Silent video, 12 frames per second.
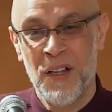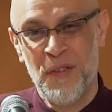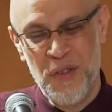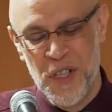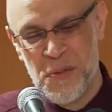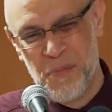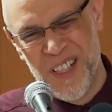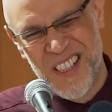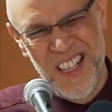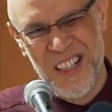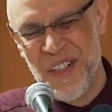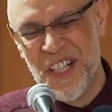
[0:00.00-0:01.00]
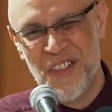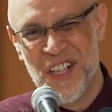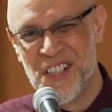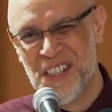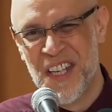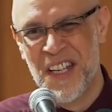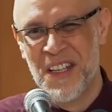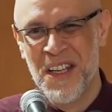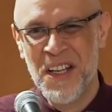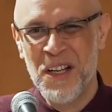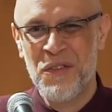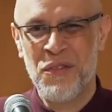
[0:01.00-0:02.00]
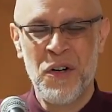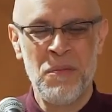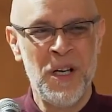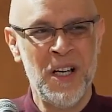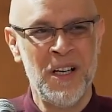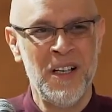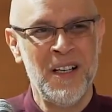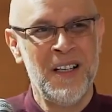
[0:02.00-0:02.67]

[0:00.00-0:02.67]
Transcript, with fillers: The first bit's kind of interesting from a